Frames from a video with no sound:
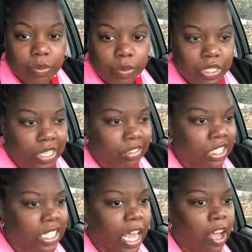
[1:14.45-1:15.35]
a protective
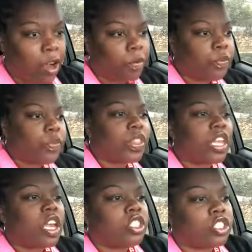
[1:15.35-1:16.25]
style.
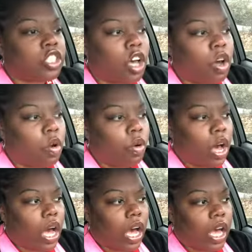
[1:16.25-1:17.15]
So,
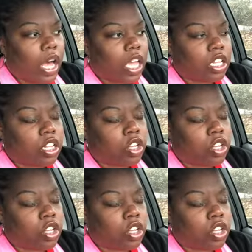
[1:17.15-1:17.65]
a